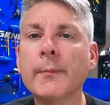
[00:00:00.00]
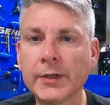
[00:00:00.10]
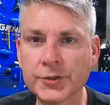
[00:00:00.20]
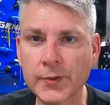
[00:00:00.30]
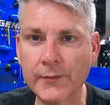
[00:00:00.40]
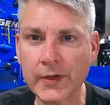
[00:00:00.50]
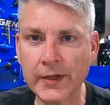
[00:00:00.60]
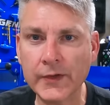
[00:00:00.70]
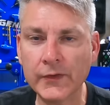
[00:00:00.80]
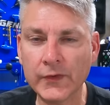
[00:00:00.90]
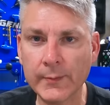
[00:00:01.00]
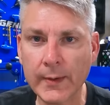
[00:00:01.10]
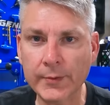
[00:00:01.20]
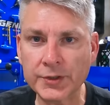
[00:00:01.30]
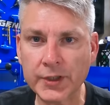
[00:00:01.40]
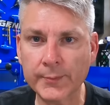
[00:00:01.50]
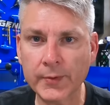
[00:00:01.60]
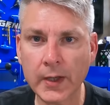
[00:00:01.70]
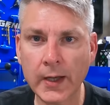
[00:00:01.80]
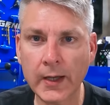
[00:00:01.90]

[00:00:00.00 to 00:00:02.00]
Make sure you have an ITC membership.